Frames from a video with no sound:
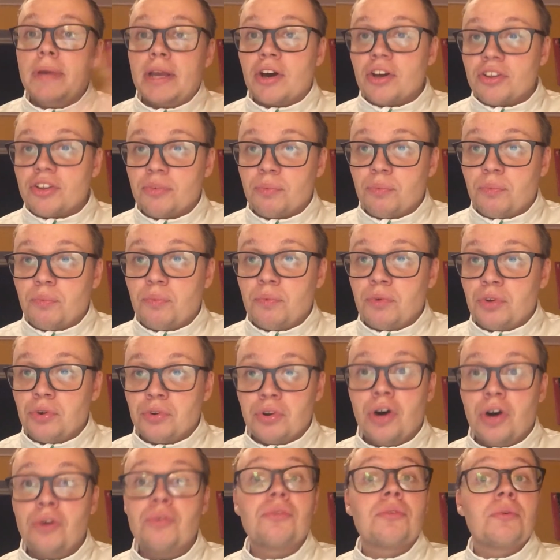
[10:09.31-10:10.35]
Because if you
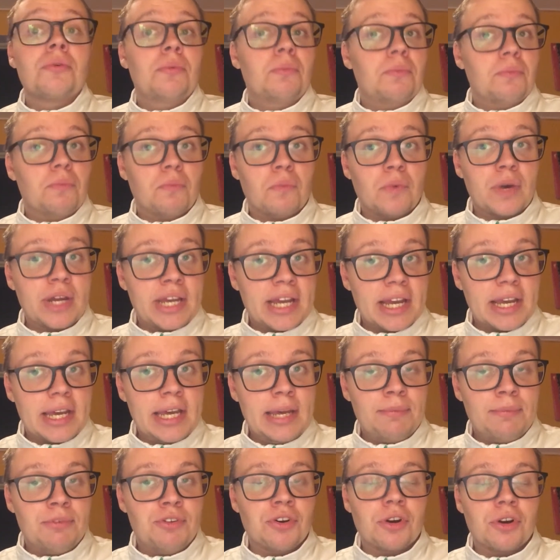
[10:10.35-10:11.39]
don't, we can
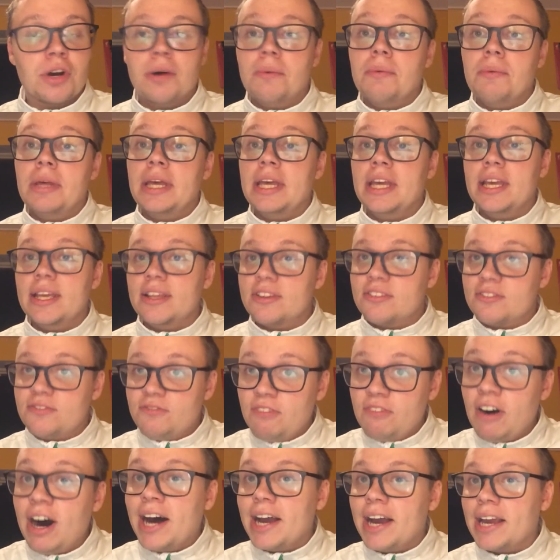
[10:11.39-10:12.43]
keep Sugar. He's
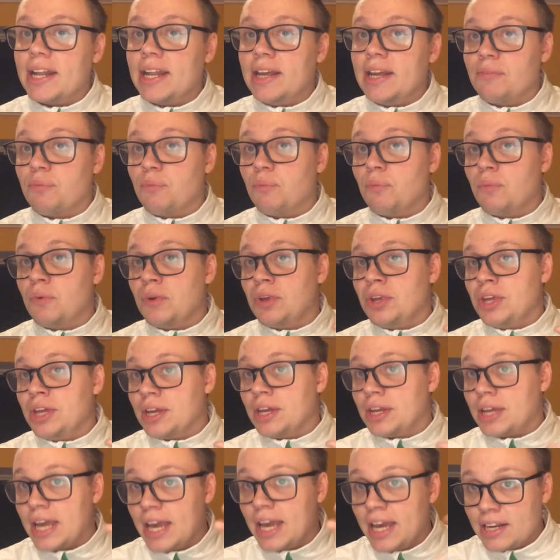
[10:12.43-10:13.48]
fine. If
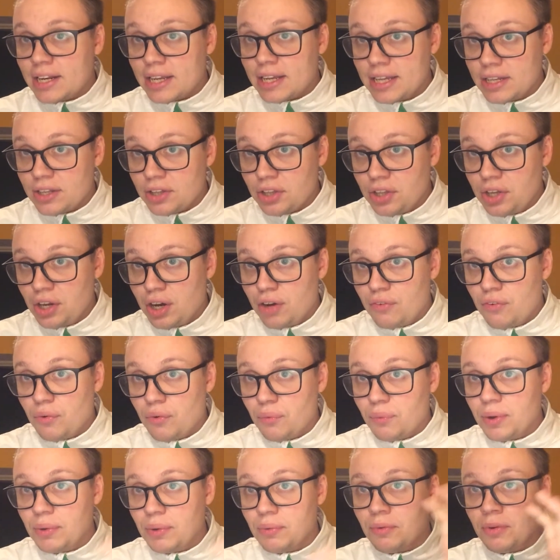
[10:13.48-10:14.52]
we can't get the offer
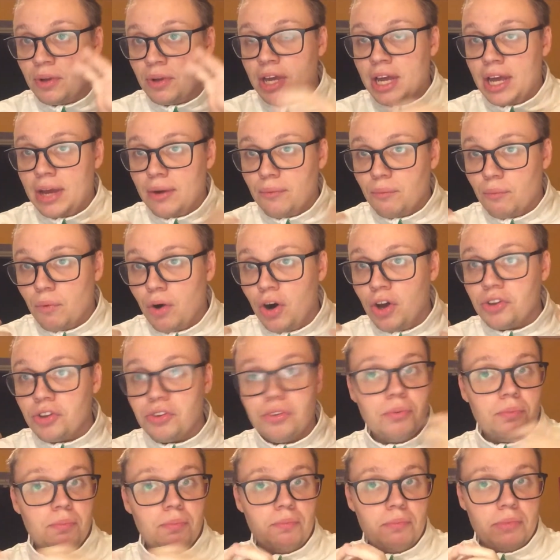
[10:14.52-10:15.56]
we want,
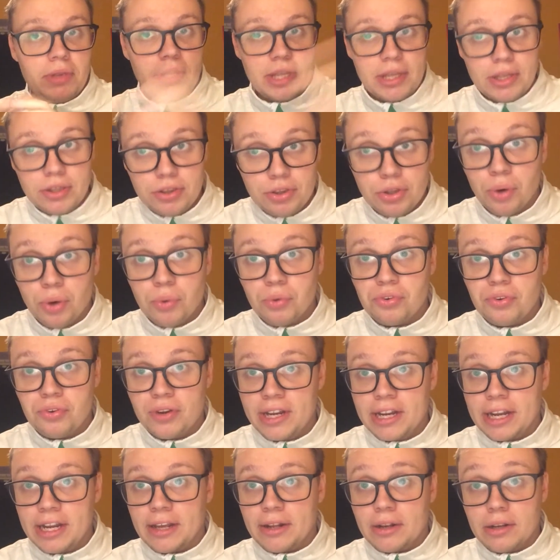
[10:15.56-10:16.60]
no
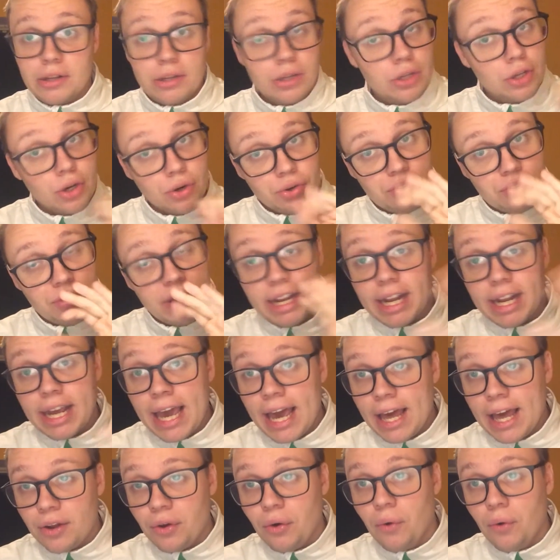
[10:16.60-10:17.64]
trading. No trading at